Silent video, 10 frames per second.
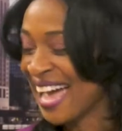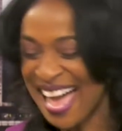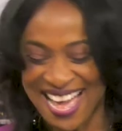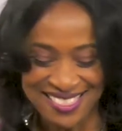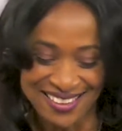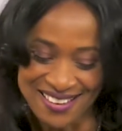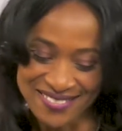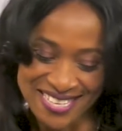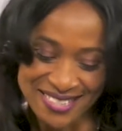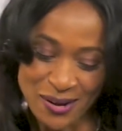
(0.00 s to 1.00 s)
I
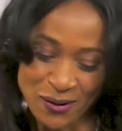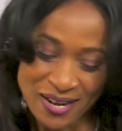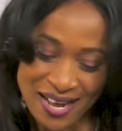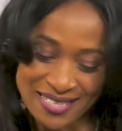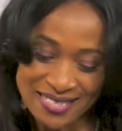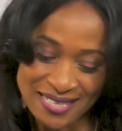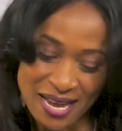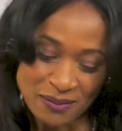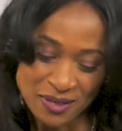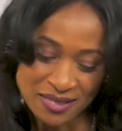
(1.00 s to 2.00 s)
love this whole
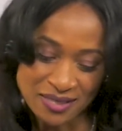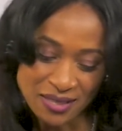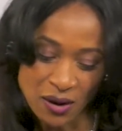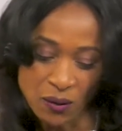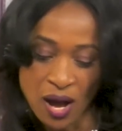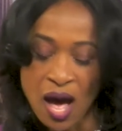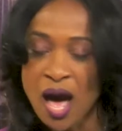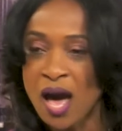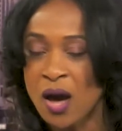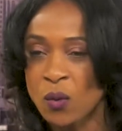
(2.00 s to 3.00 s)
concept. And so
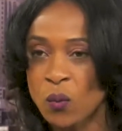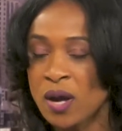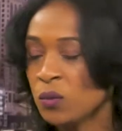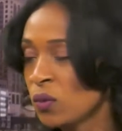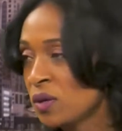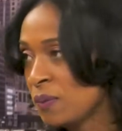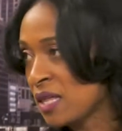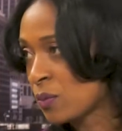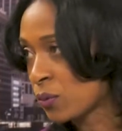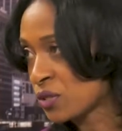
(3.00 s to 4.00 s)
what would be
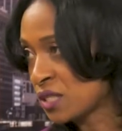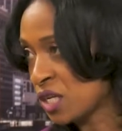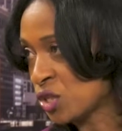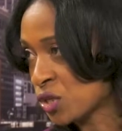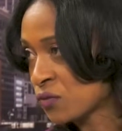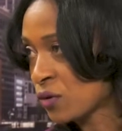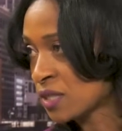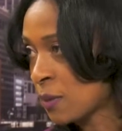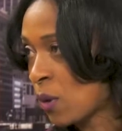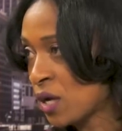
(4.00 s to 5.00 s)
the procedures for
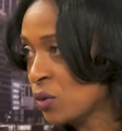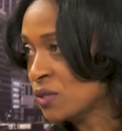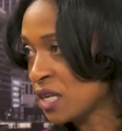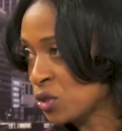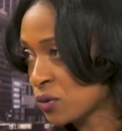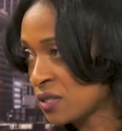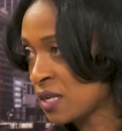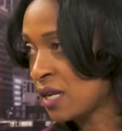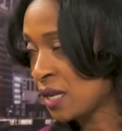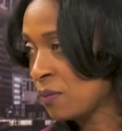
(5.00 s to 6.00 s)
someone who's
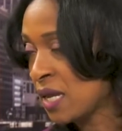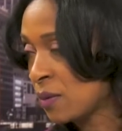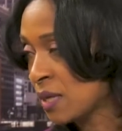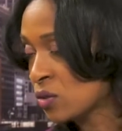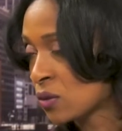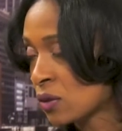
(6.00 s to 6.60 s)
interested in being a mentor?